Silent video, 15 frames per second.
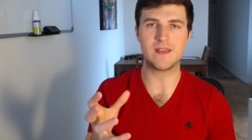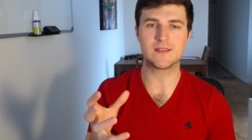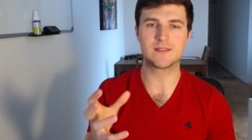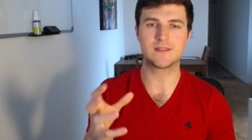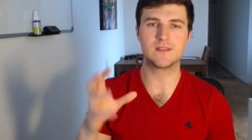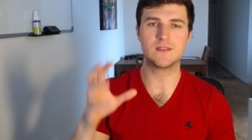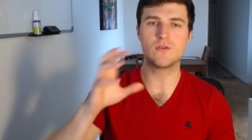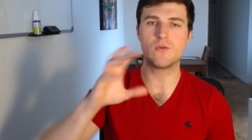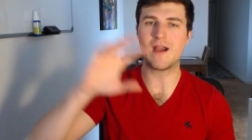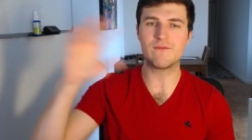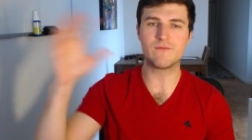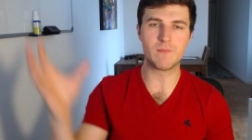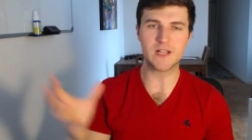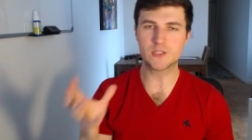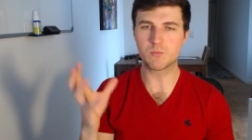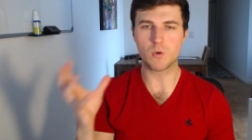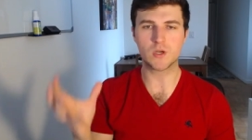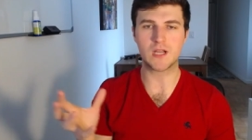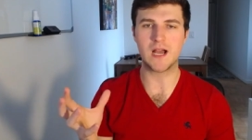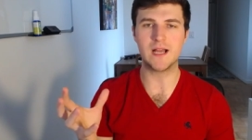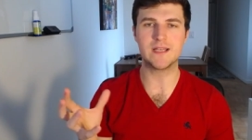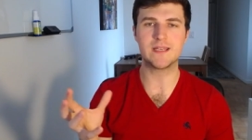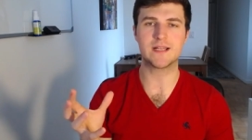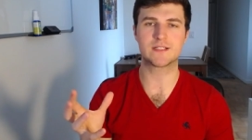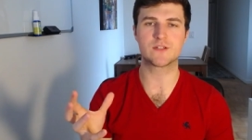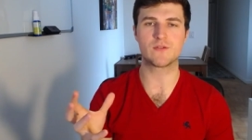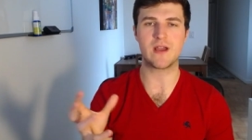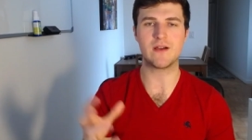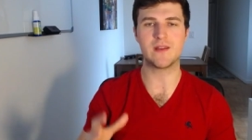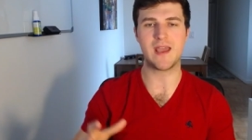this, you have much more
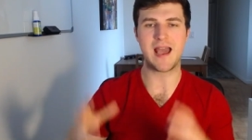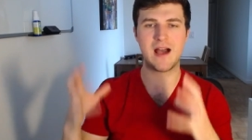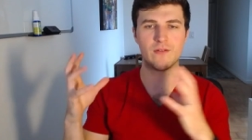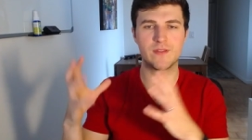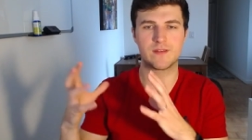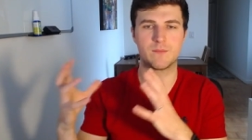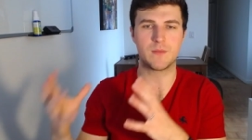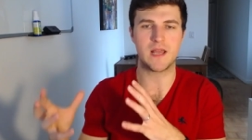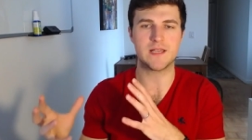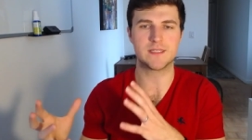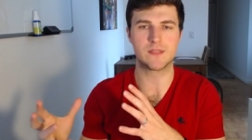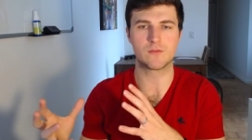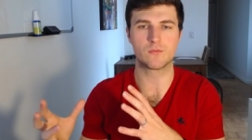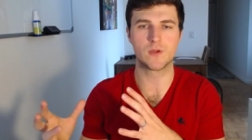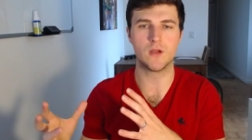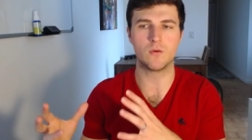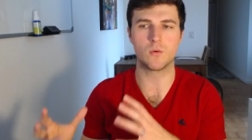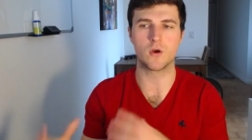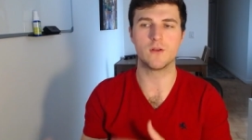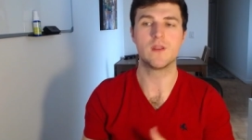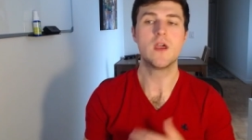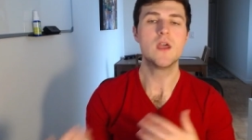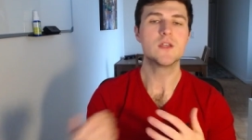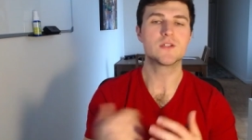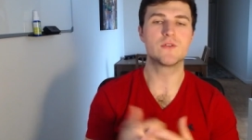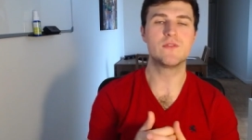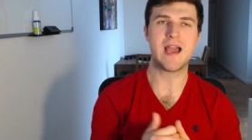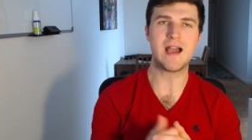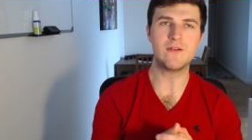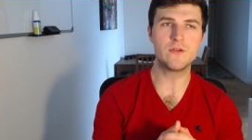context around it, how this applies in the real world. So
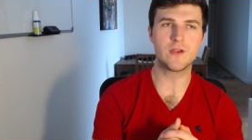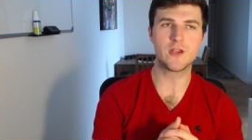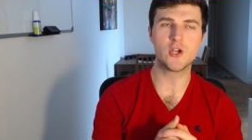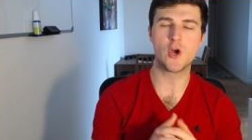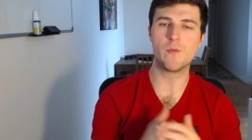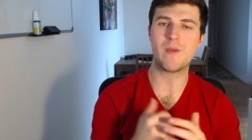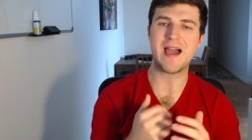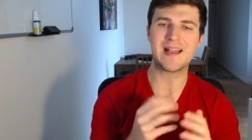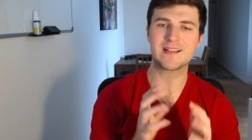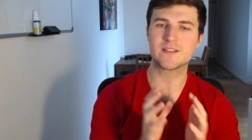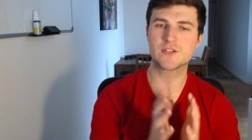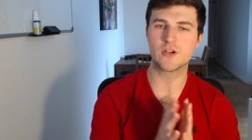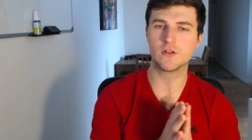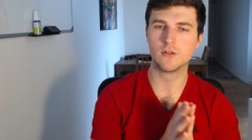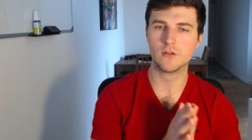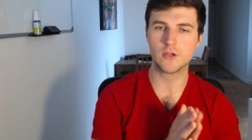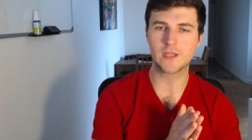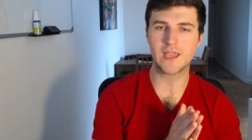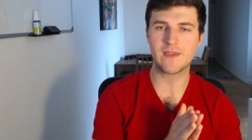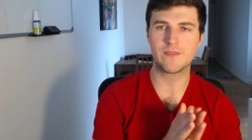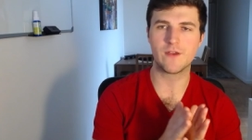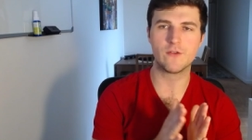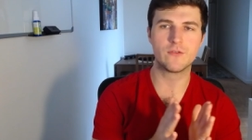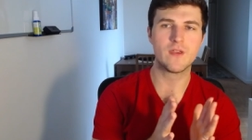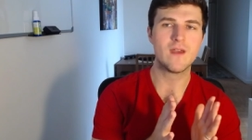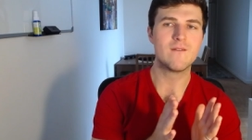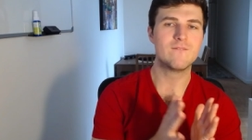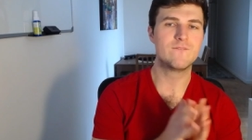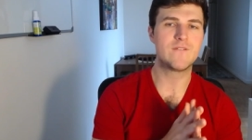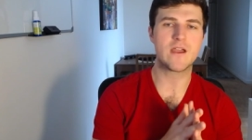now you can go back and start looking at those
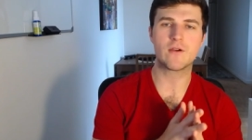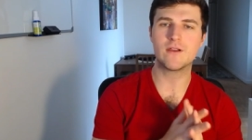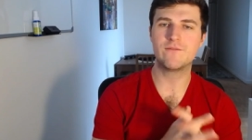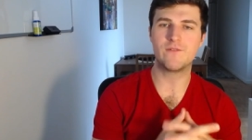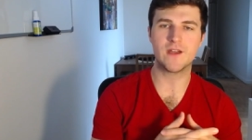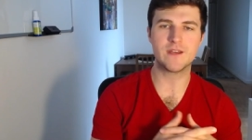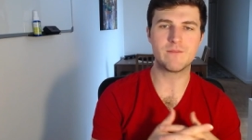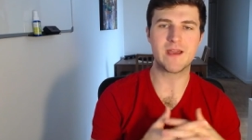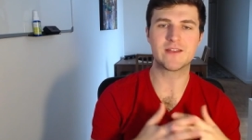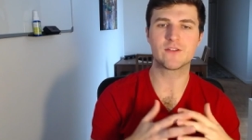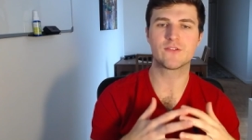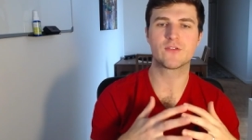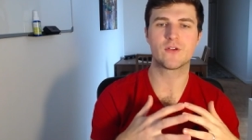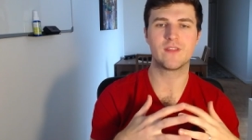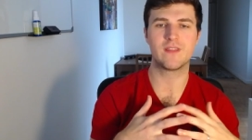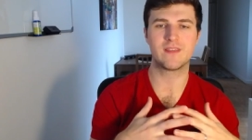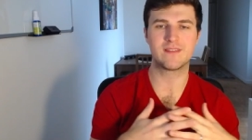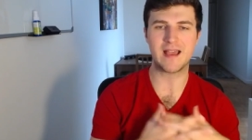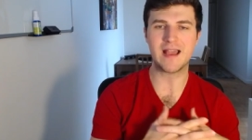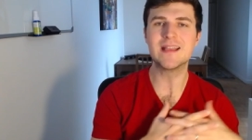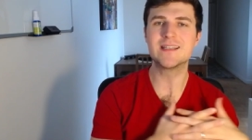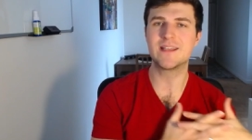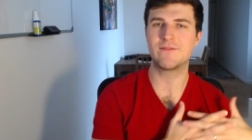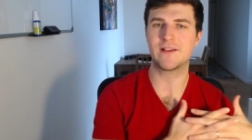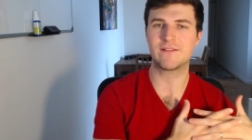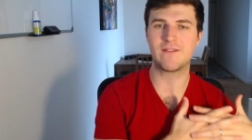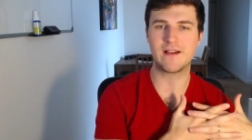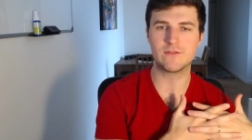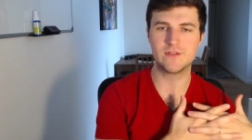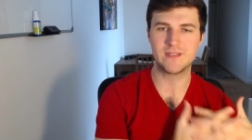very fundamental, sort of the
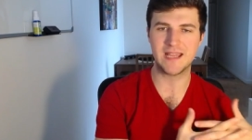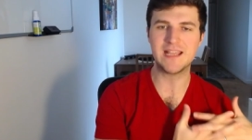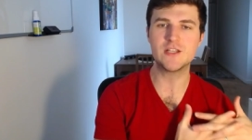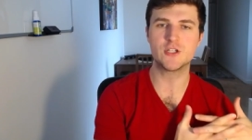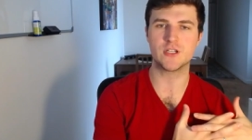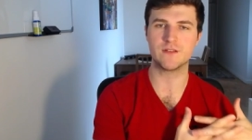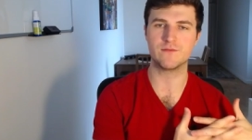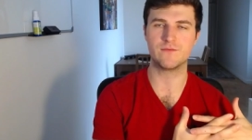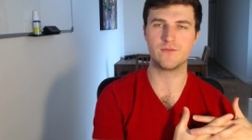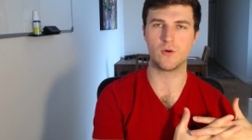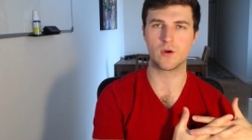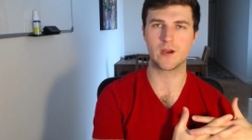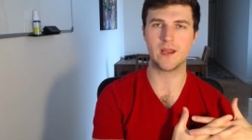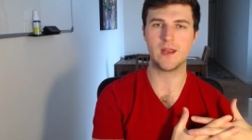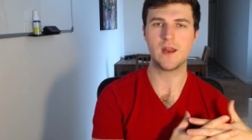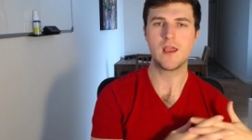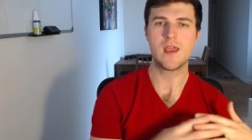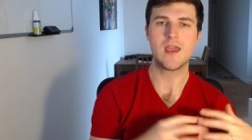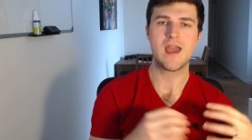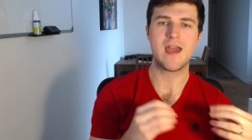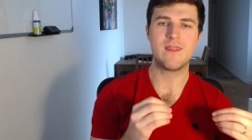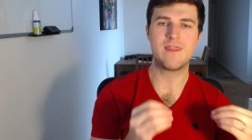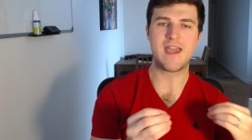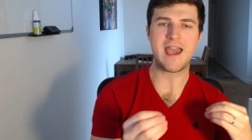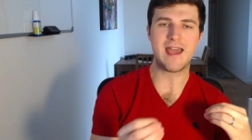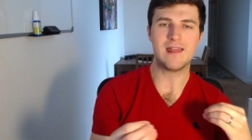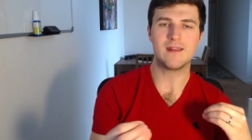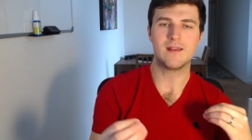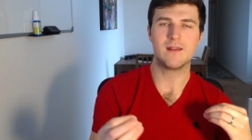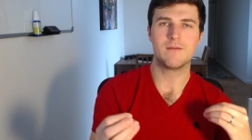scientific foundation for it
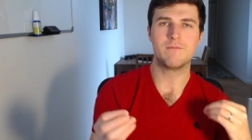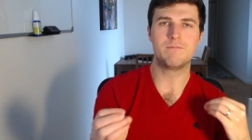that